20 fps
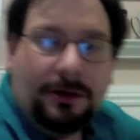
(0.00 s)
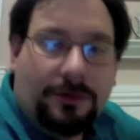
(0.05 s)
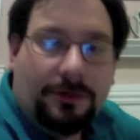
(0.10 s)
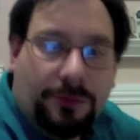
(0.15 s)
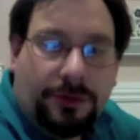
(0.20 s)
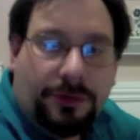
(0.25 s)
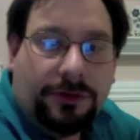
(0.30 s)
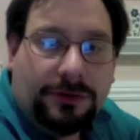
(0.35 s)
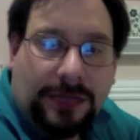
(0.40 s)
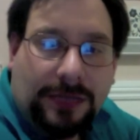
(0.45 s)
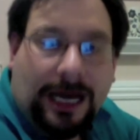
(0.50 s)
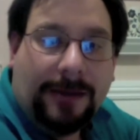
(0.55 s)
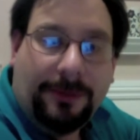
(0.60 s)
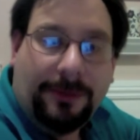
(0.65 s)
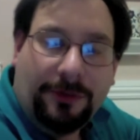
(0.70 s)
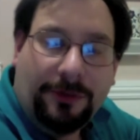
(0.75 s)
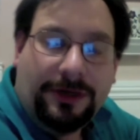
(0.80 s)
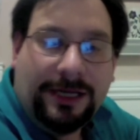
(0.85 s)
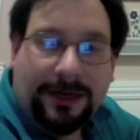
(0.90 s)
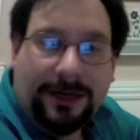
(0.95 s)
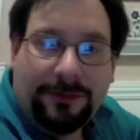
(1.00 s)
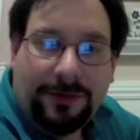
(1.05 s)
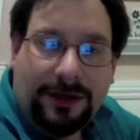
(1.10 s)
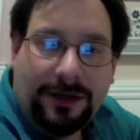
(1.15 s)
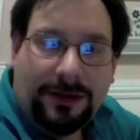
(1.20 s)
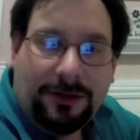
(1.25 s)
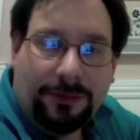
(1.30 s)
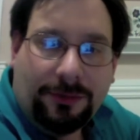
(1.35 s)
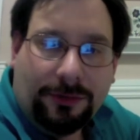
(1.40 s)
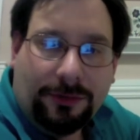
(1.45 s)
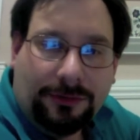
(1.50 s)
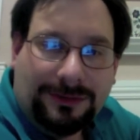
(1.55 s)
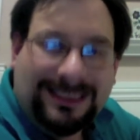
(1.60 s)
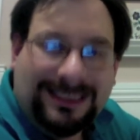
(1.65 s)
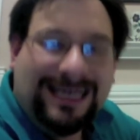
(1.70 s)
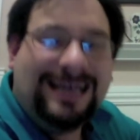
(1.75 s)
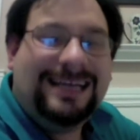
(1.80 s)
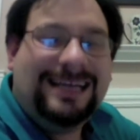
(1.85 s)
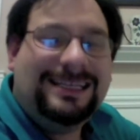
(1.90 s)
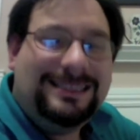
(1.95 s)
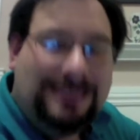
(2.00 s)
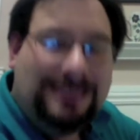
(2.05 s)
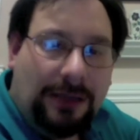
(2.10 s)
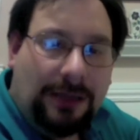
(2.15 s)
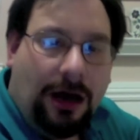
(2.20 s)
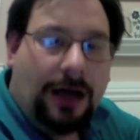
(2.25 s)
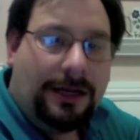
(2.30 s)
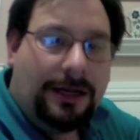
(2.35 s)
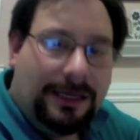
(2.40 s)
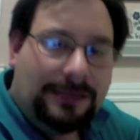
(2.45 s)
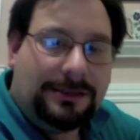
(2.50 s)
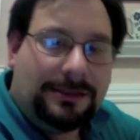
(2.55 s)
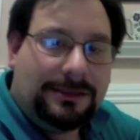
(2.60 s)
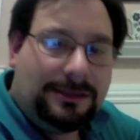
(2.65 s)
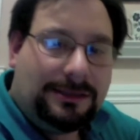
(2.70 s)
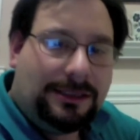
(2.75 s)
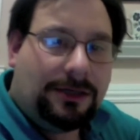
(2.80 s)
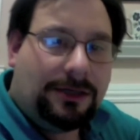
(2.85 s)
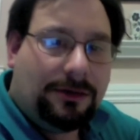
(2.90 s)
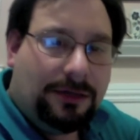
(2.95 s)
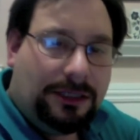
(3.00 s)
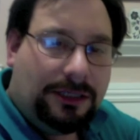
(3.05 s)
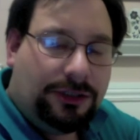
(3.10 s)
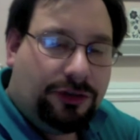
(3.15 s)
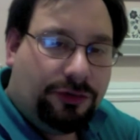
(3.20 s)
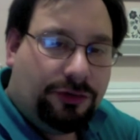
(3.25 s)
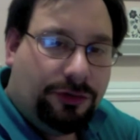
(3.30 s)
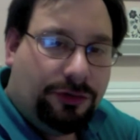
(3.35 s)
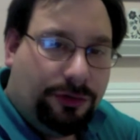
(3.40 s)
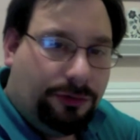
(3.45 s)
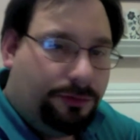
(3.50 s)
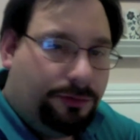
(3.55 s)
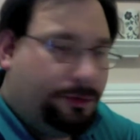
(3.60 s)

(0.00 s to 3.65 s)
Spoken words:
roots, I'm going to get rid of the roots. Not necessarily true.